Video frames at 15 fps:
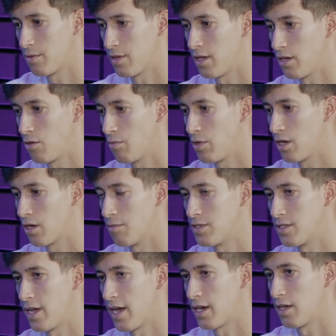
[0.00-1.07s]
but then you become
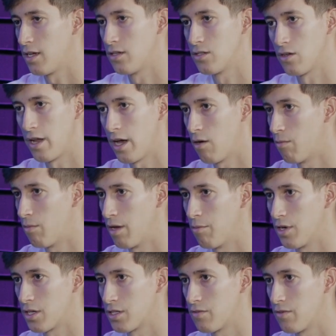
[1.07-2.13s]
stagnant so now my
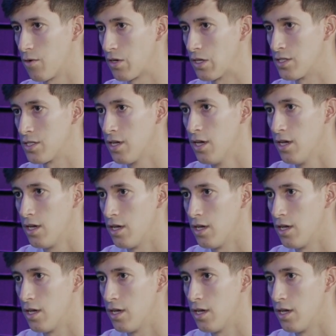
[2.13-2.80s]
biggest focus